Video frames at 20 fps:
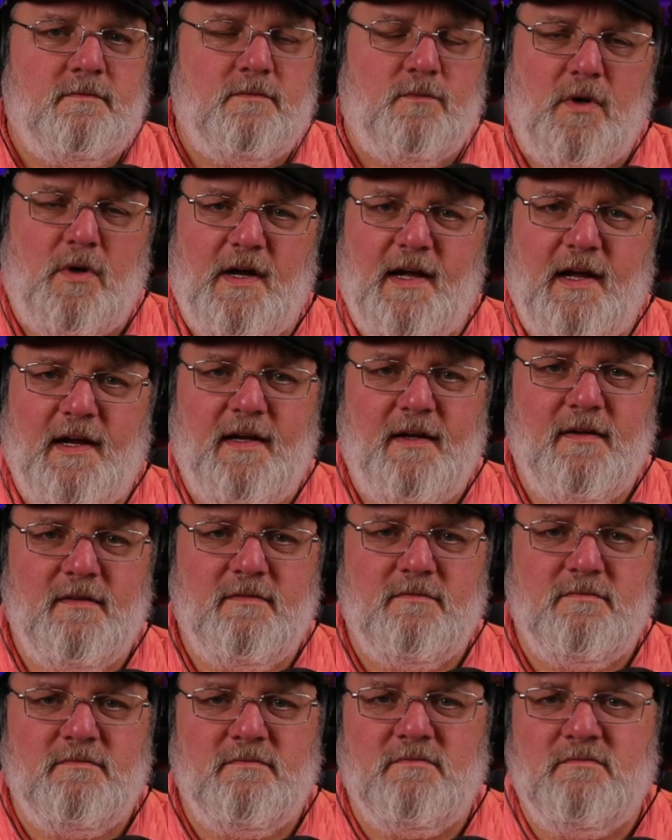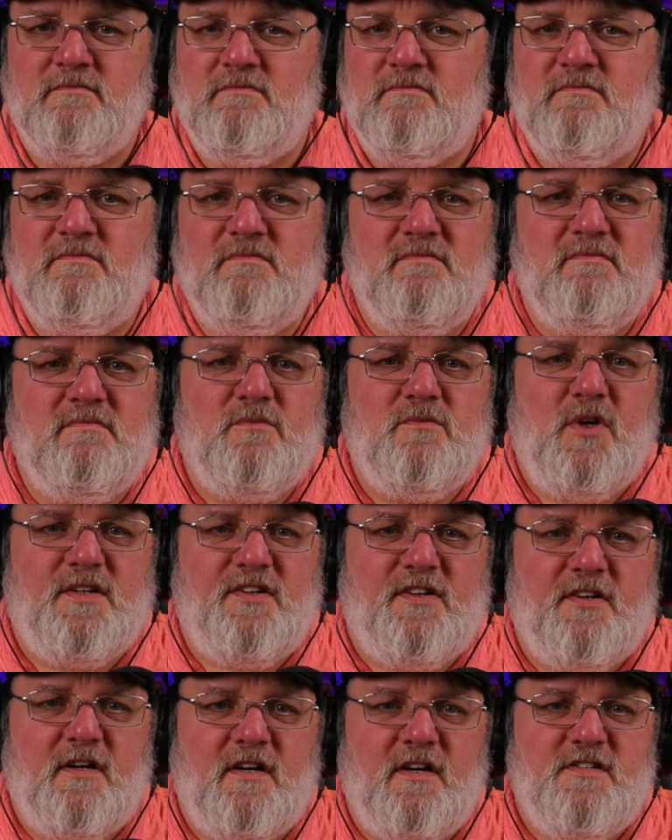Why?
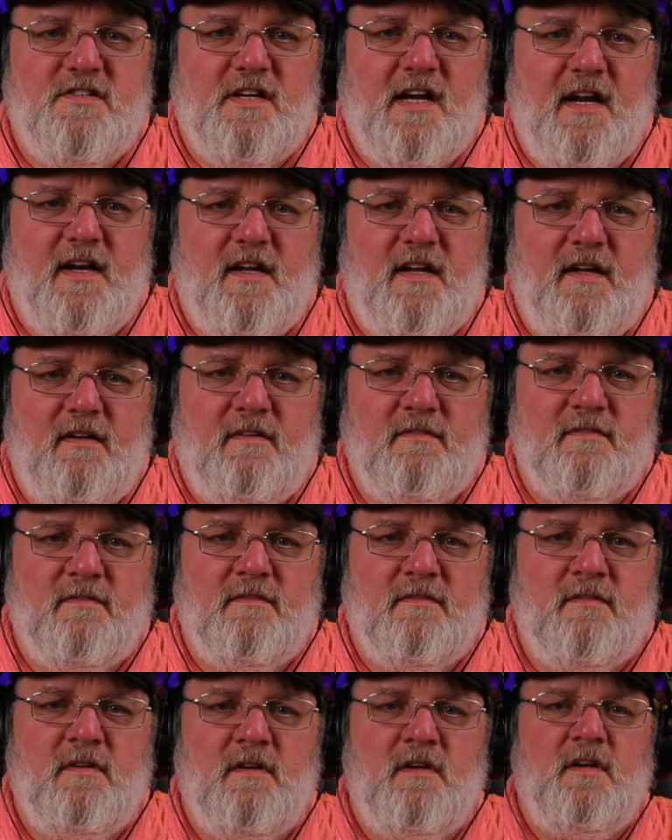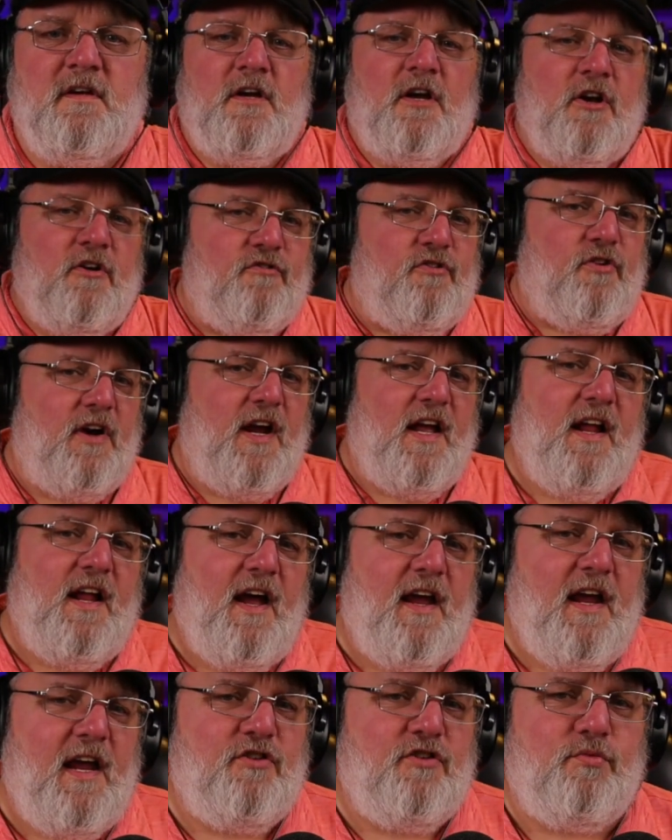What's their agenda? For
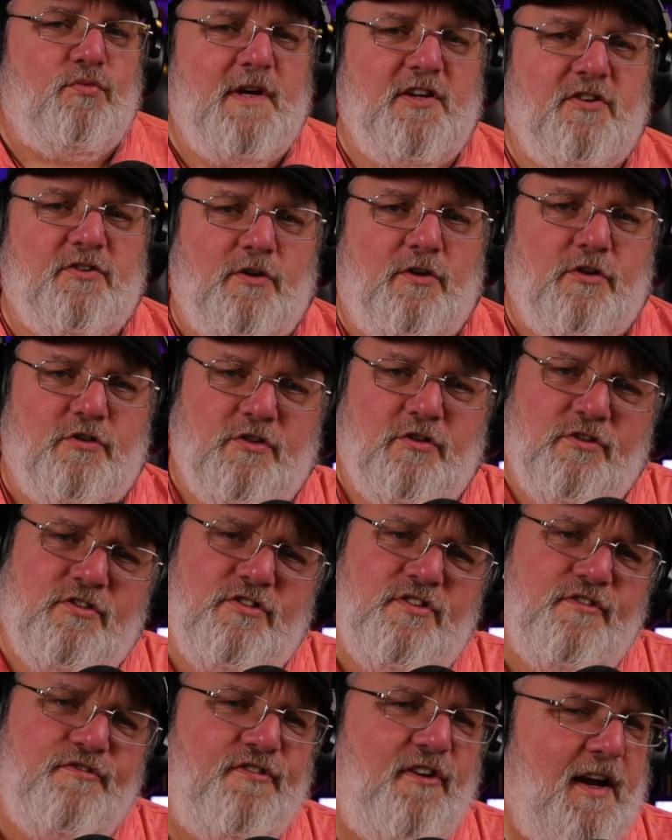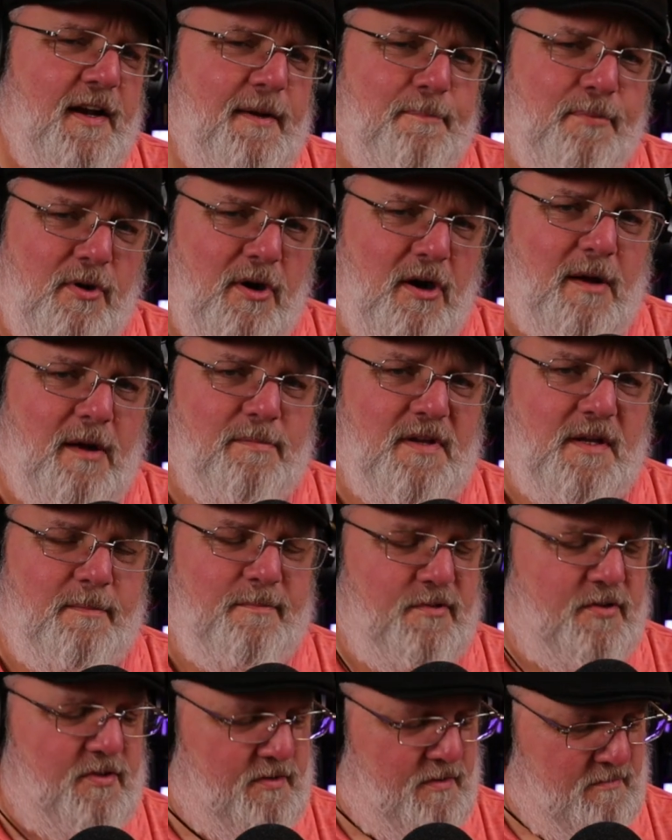NIH researchers to find
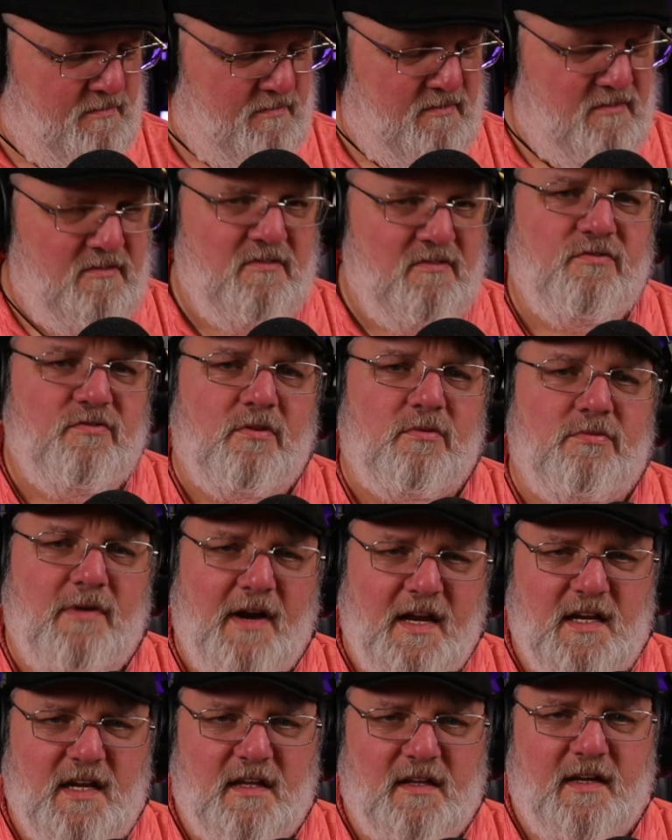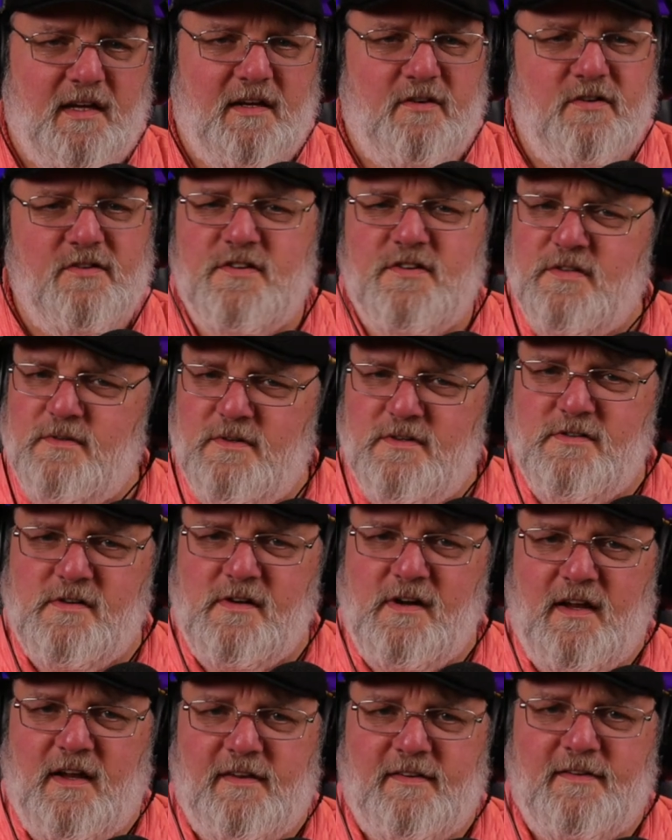problems for regulators to
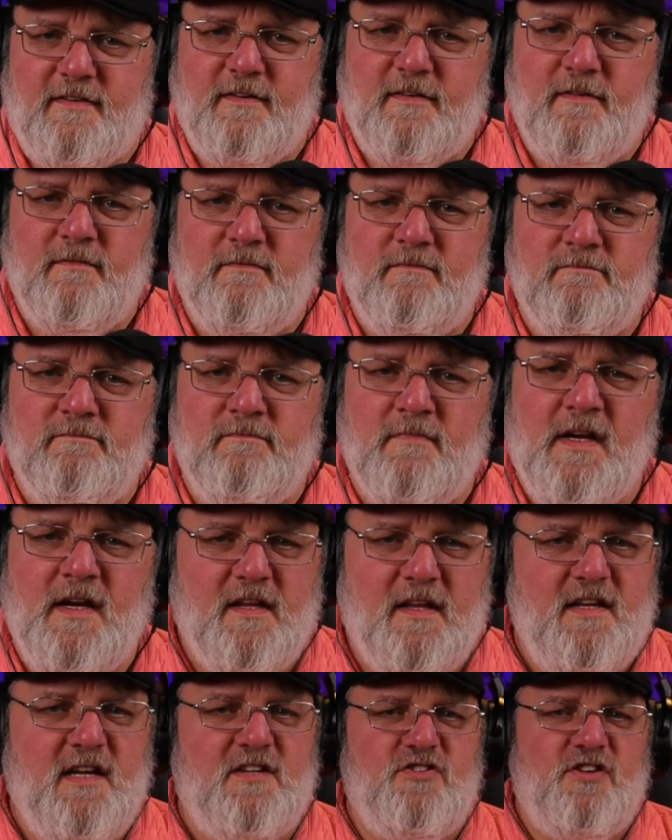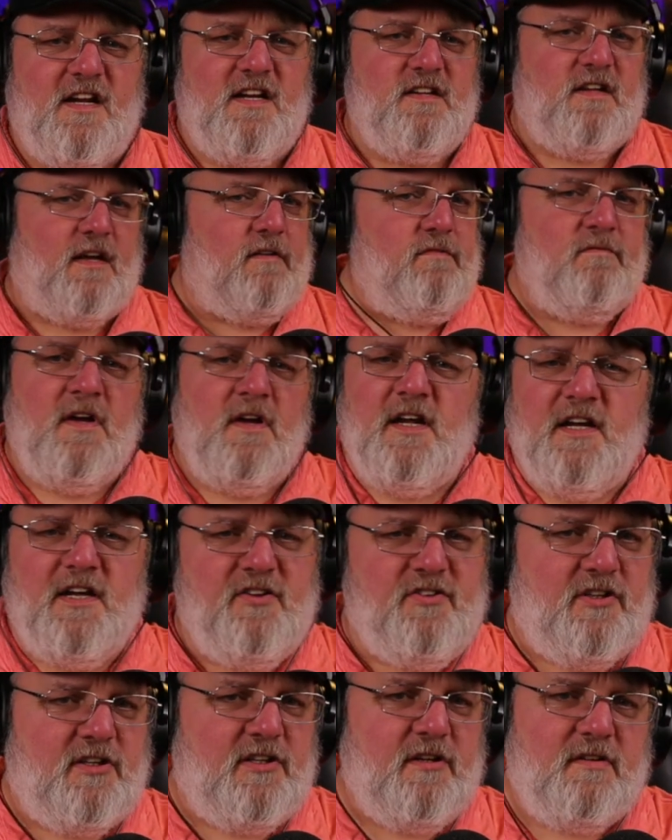address. The agenda
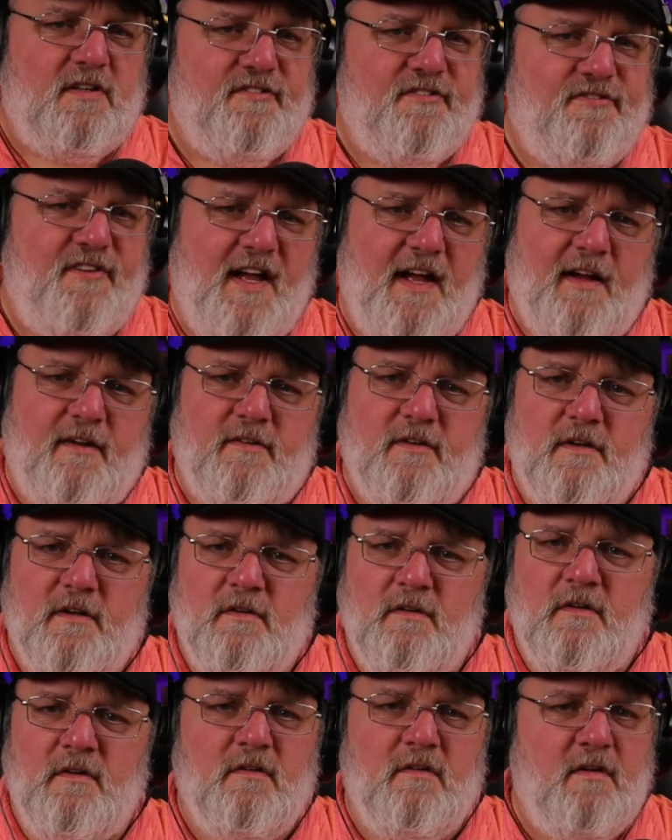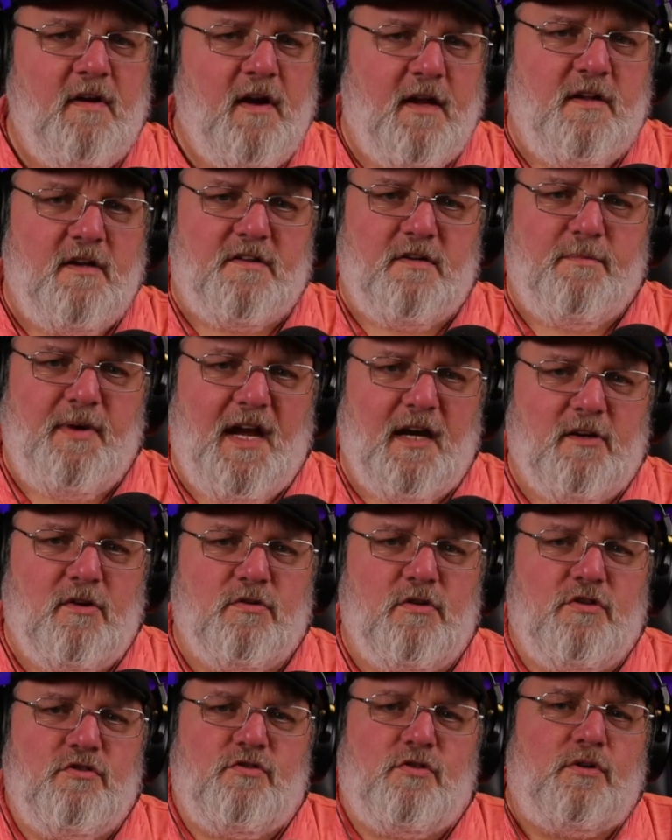is clearly found in the Tobacco
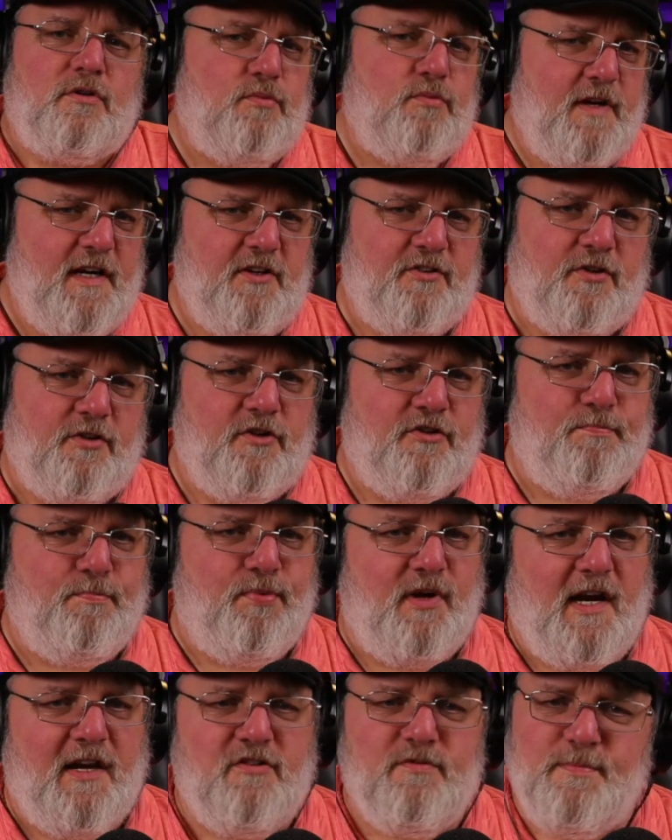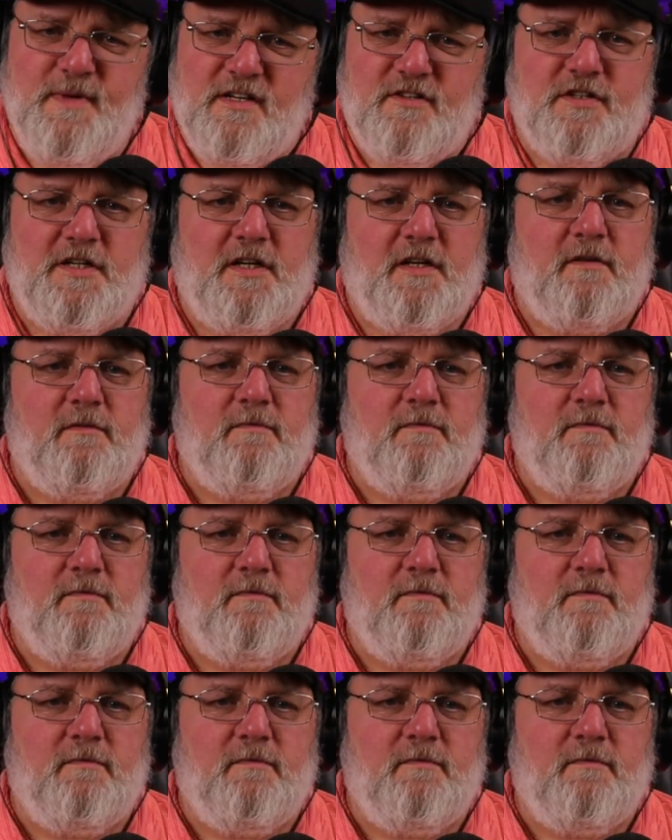Control Research Branch mission.